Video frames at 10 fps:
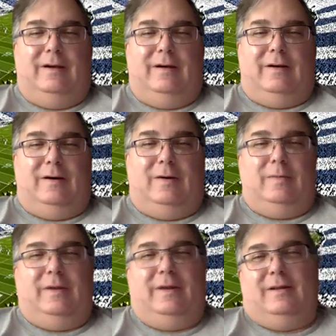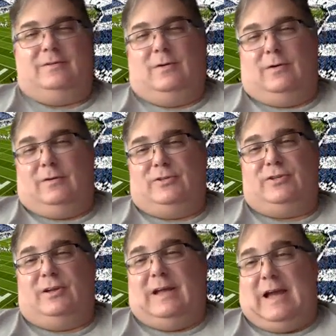um, and it's called a
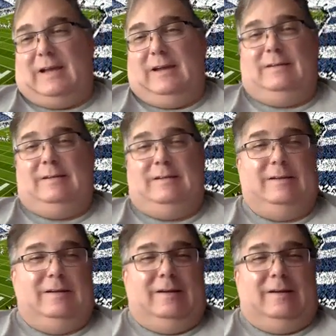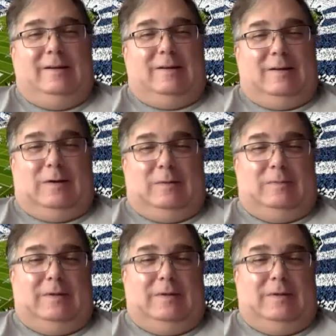shellacking. Um, yeah.